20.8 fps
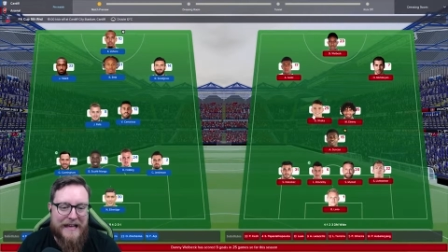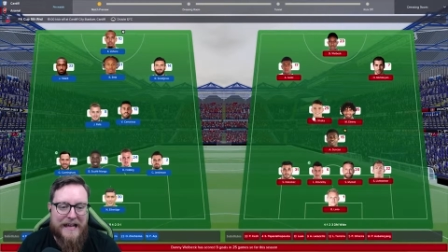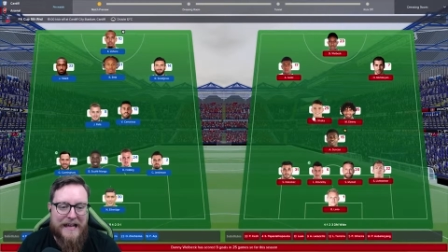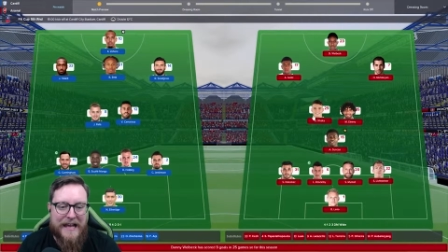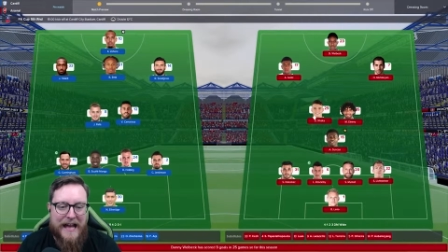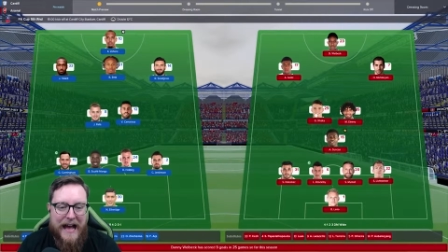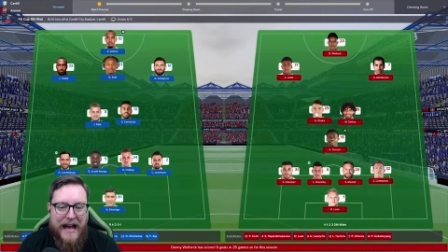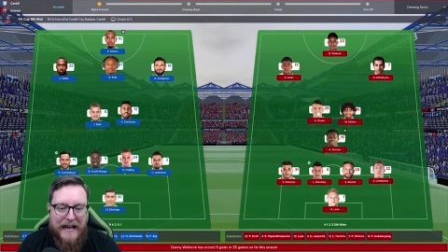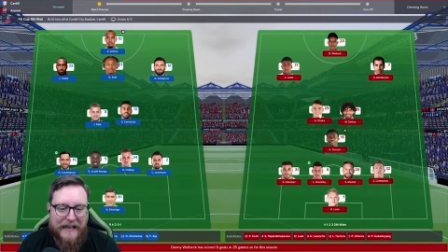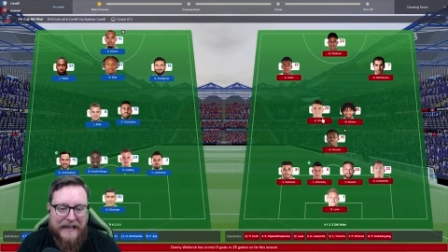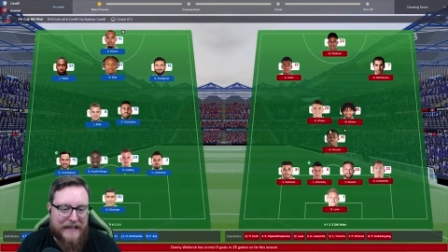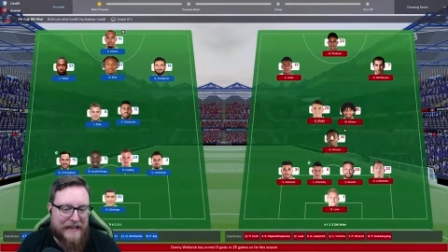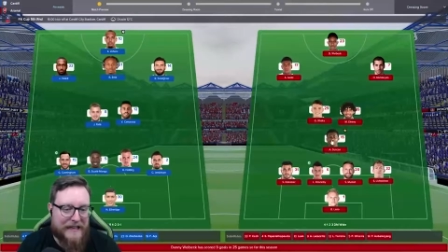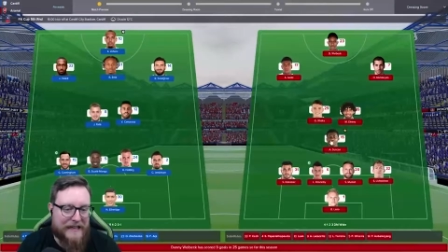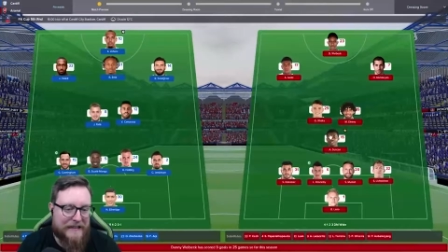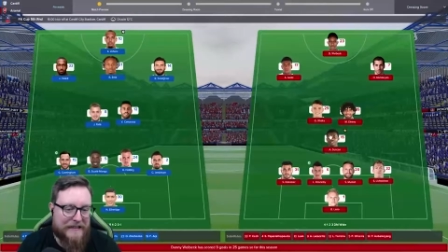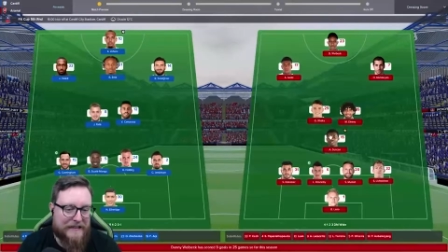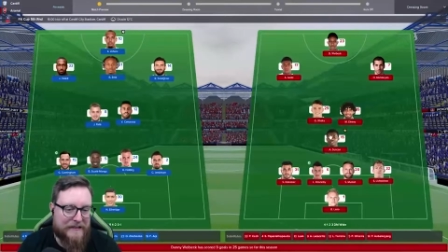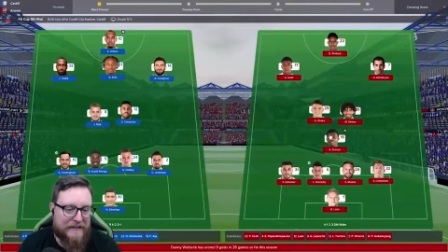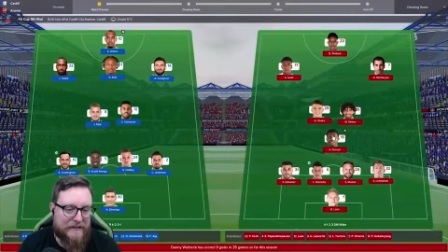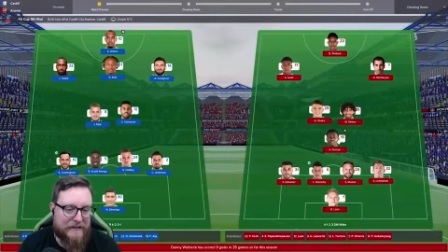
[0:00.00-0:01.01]
Haka,
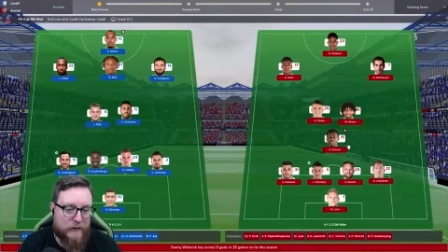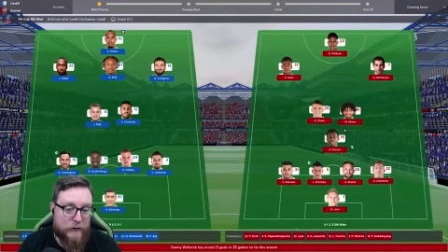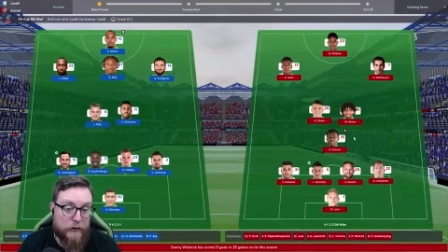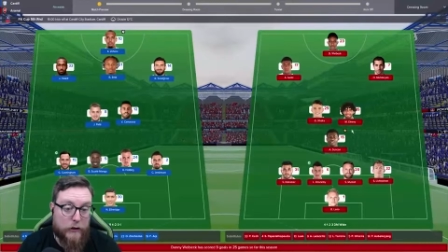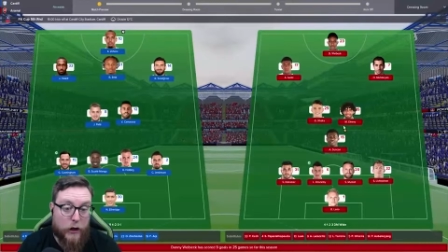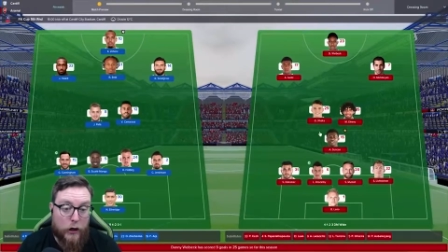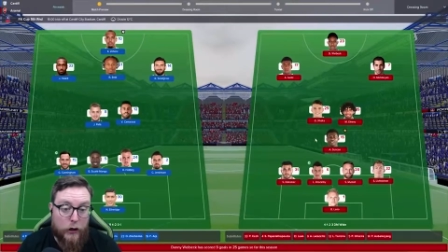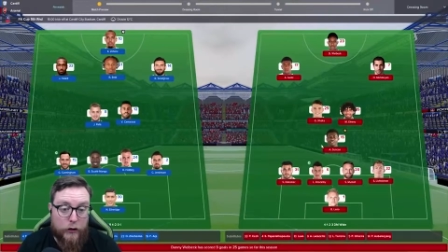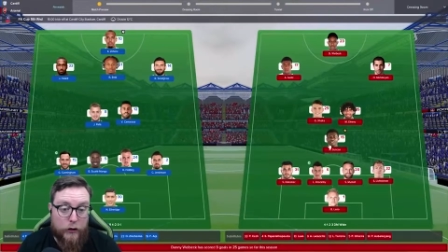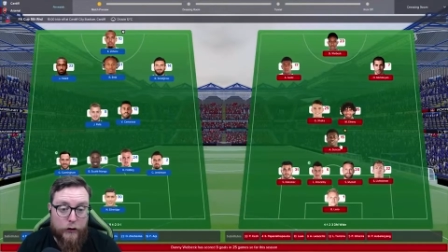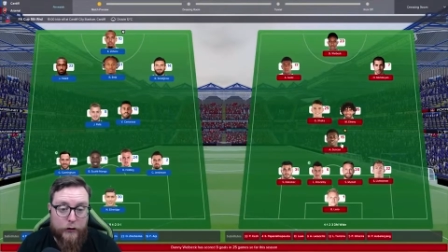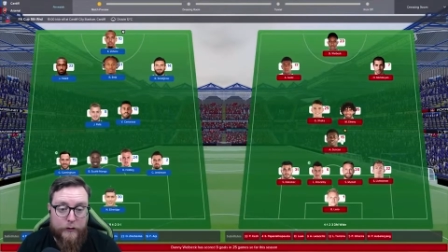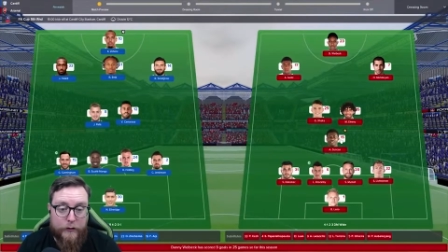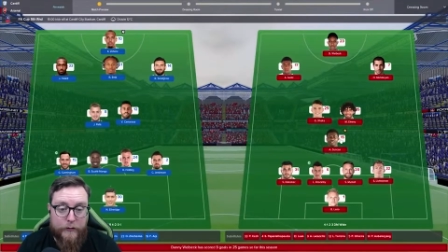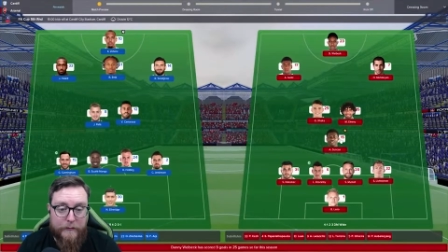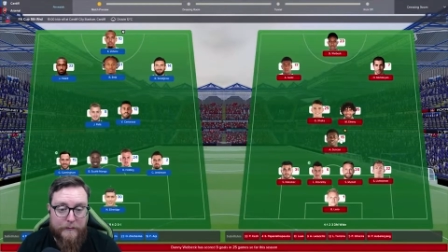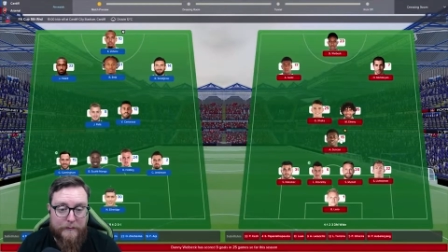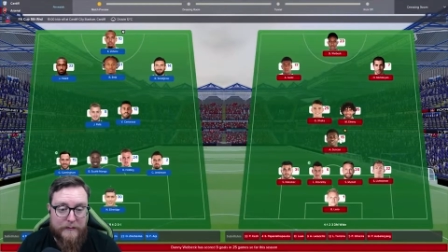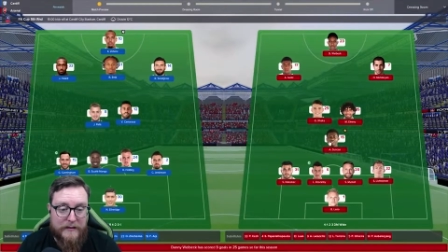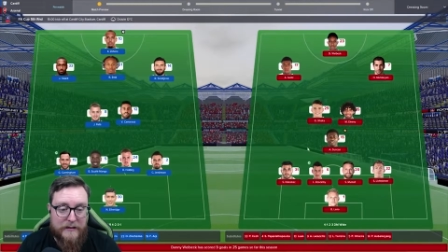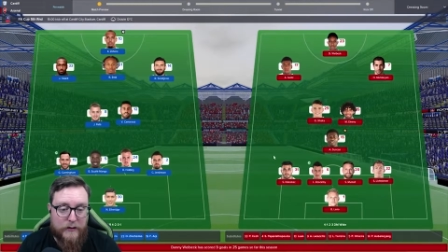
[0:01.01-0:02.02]
Duncan,
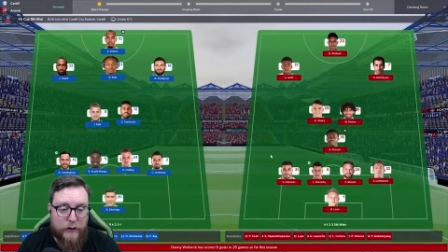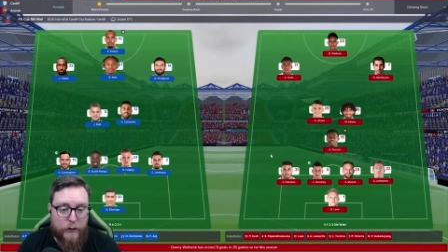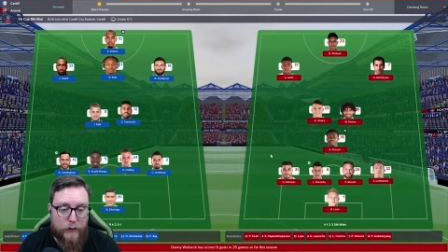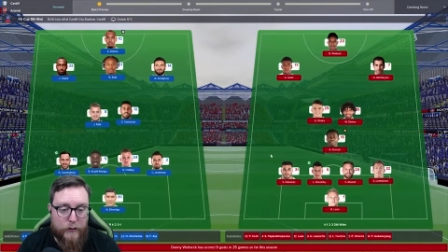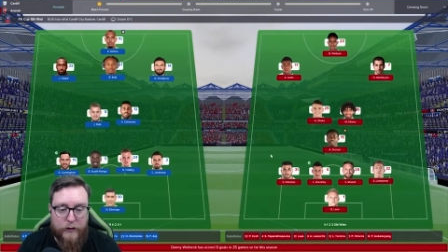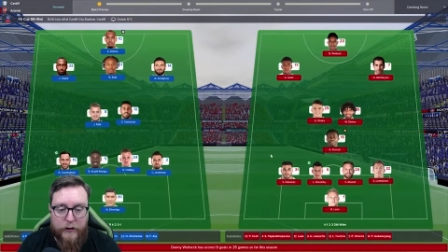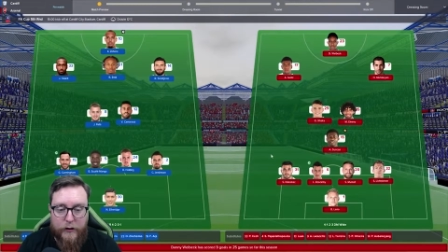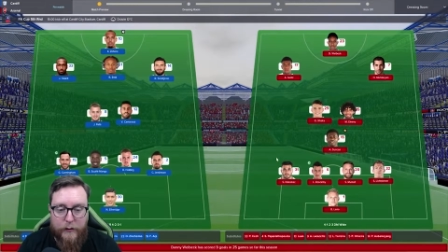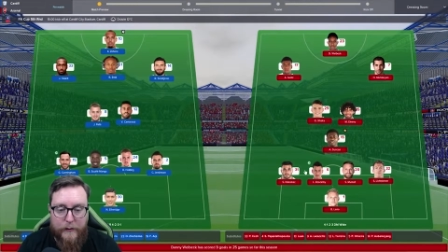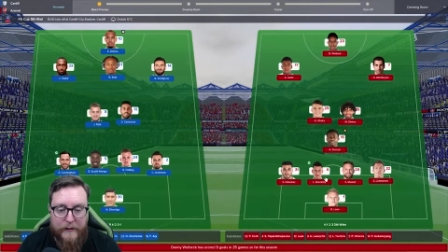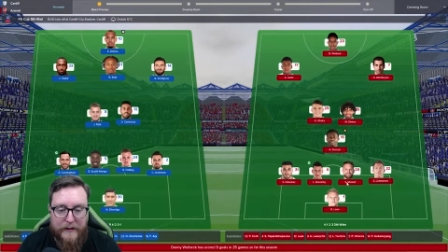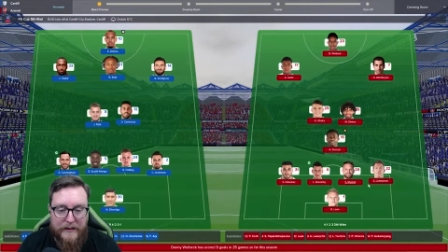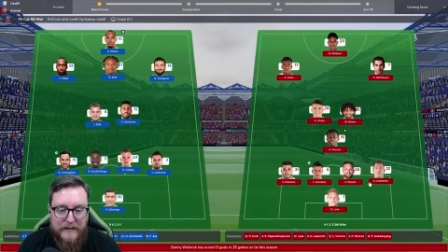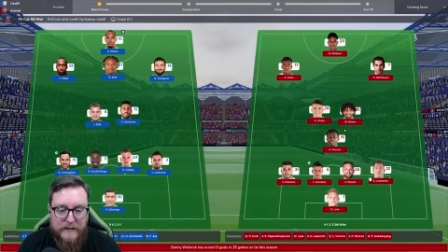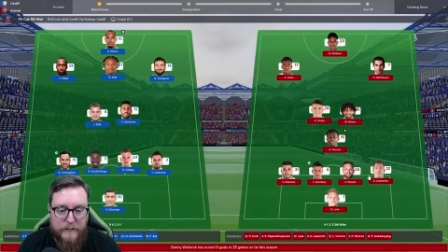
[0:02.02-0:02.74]
this dude, I don't know who he is,